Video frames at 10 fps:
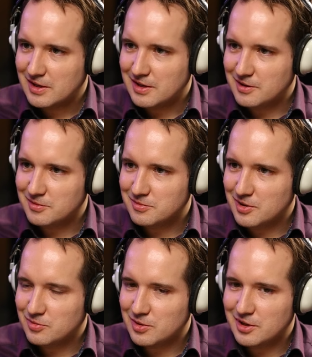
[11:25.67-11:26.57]

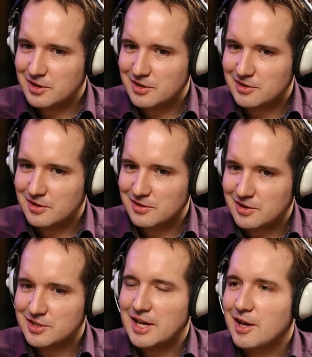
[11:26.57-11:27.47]
really it
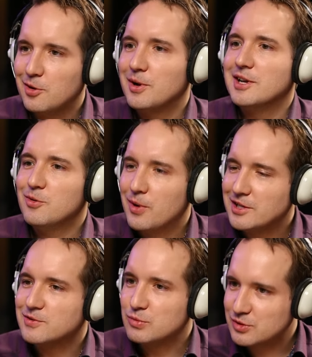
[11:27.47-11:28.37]
curtail any
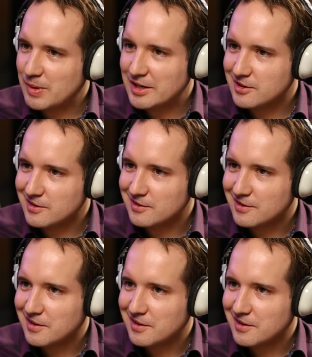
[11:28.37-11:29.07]
wasteful spending.